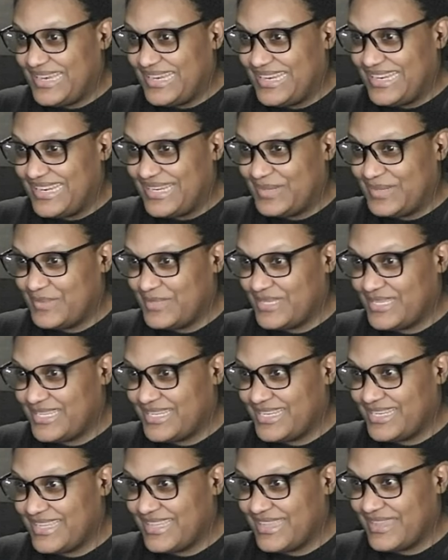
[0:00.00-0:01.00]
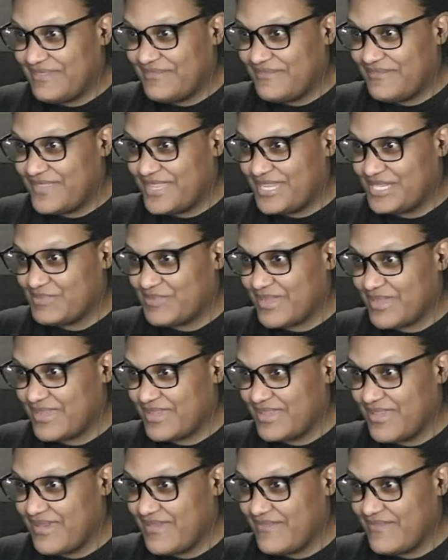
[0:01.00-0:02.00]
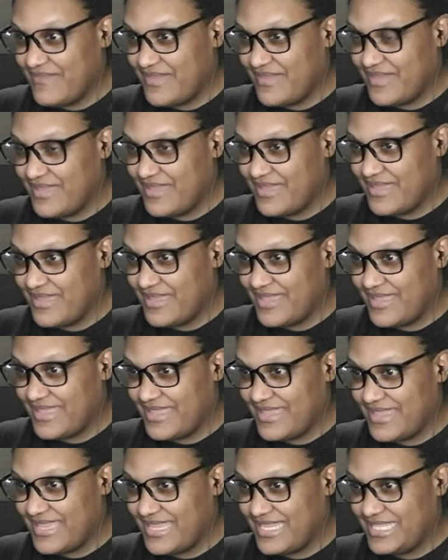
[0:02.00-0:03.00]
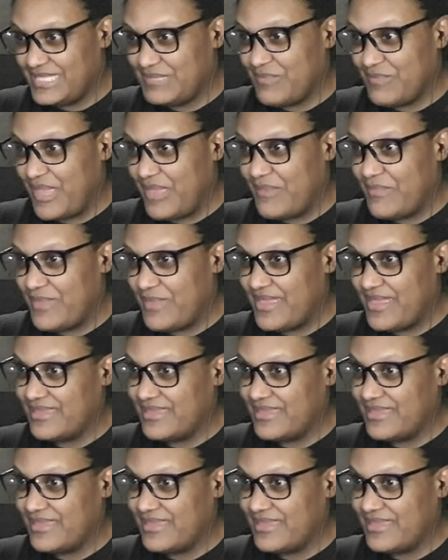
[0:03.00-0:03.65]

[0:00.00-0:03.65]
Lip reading: I'm gonna get a flashback of his baby.